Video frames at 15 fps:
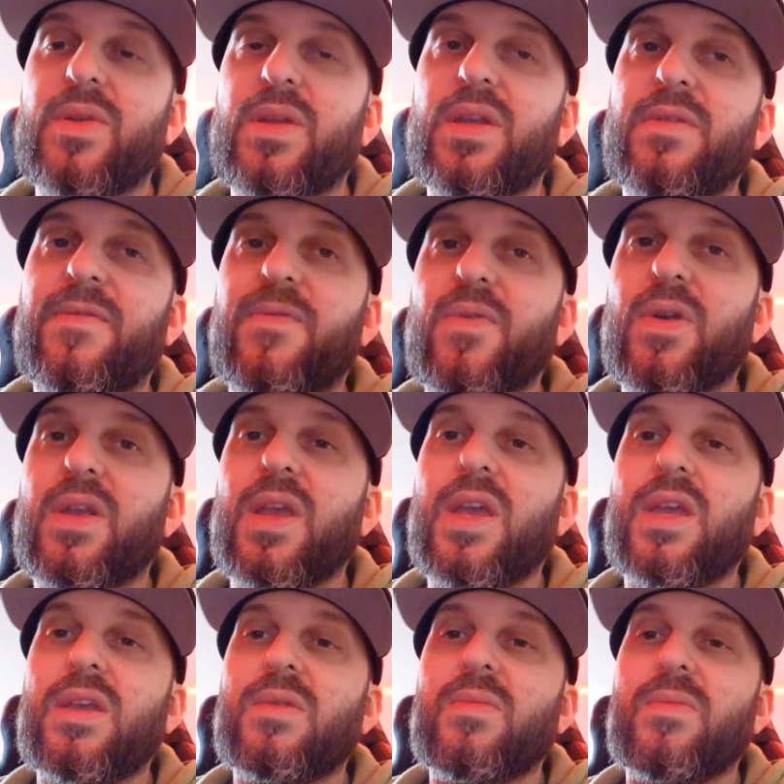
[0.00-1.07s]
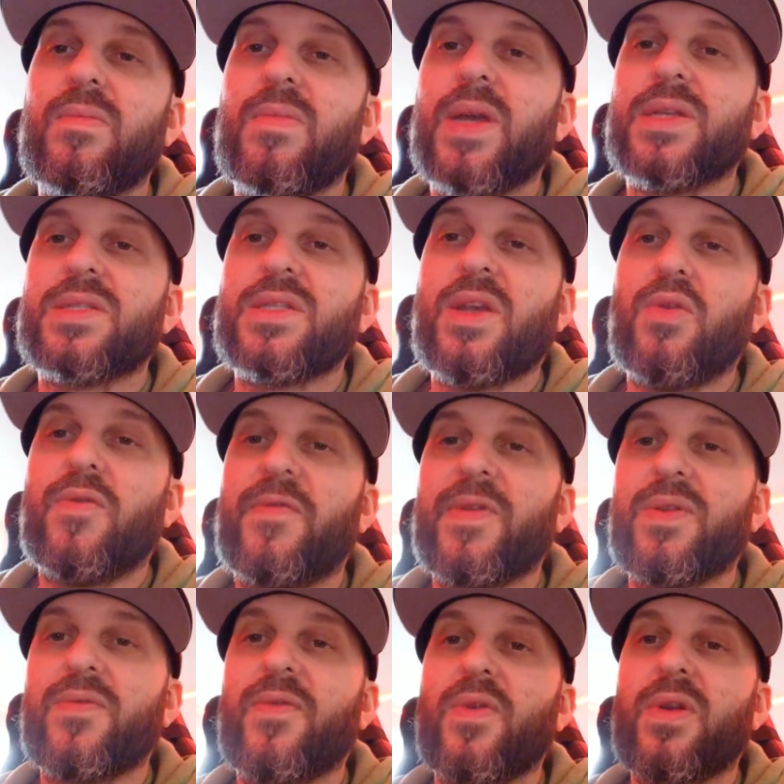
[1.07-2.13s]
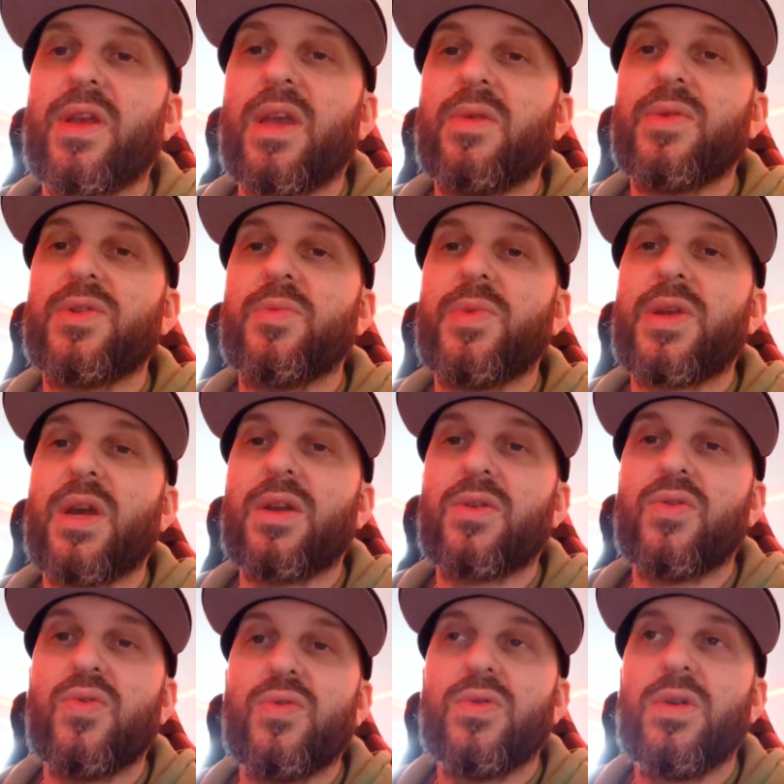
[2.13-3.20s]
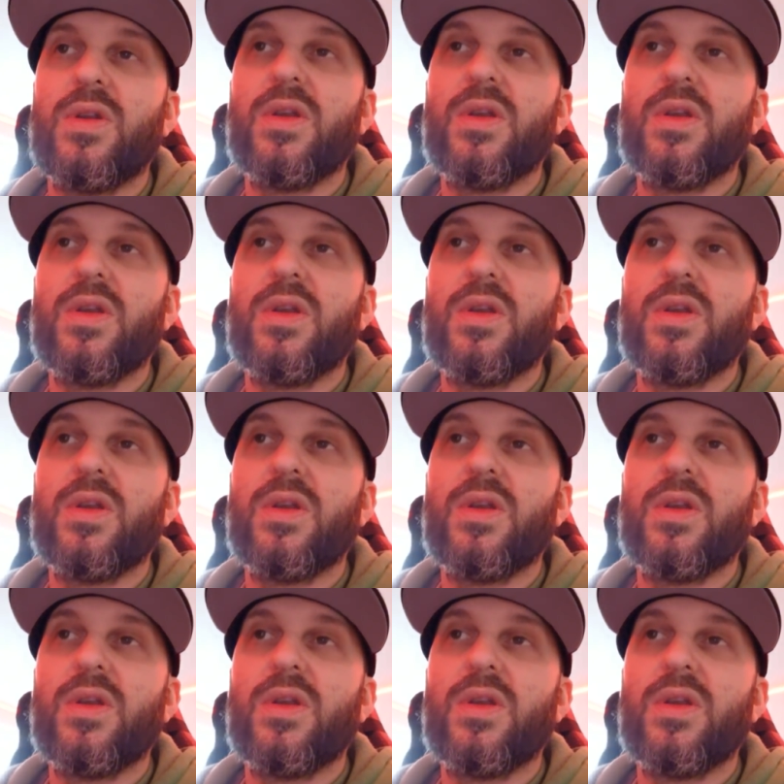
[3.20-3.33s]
in 4K myself in 4K, which would be kind of cool.